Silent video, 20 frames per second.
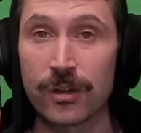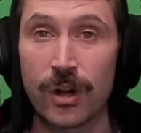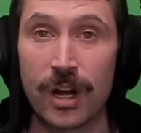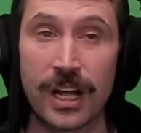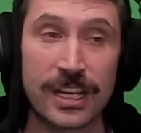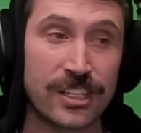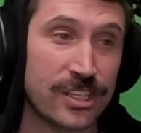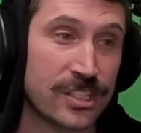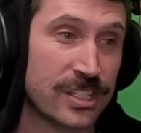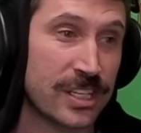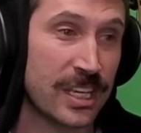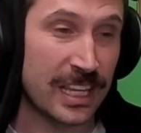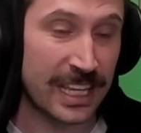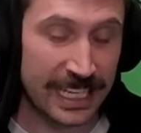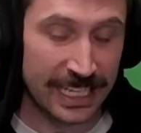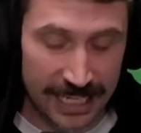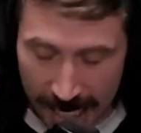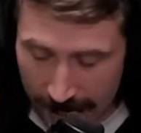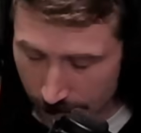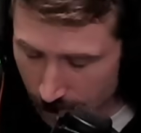I just
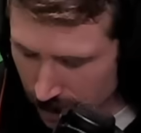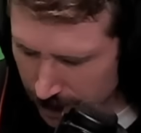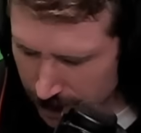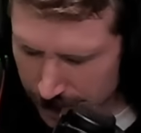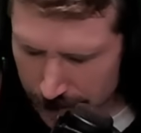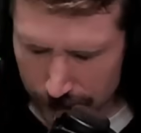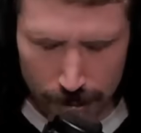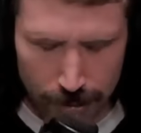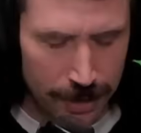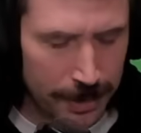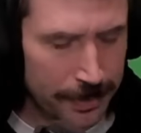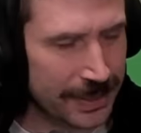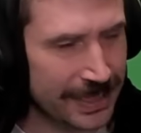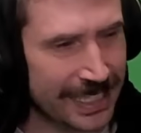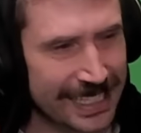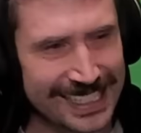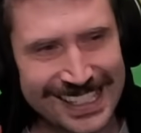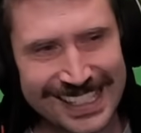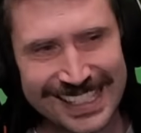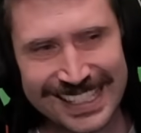like I was programming
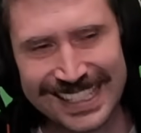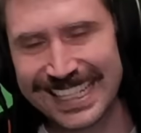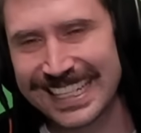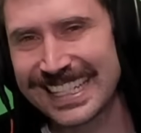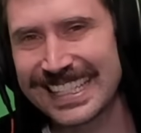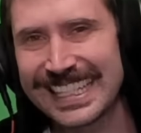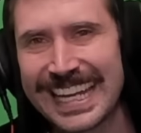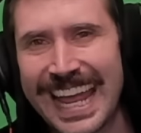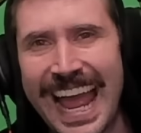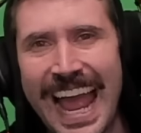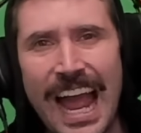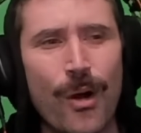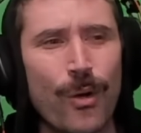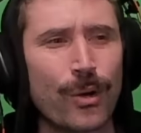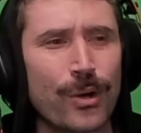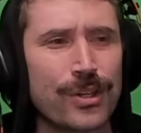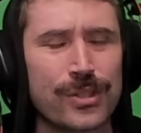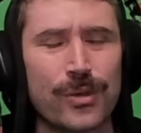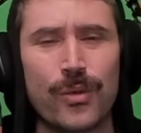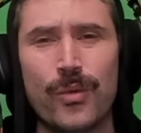like 60
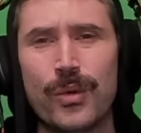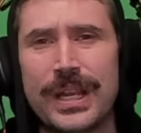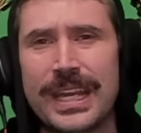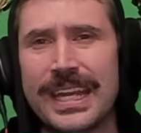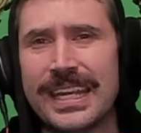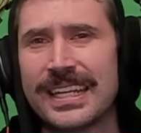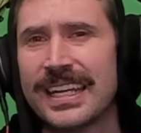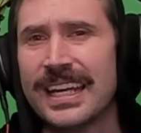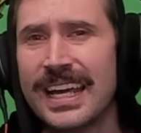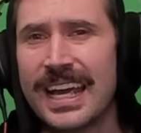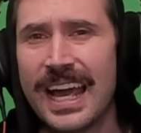hours a week.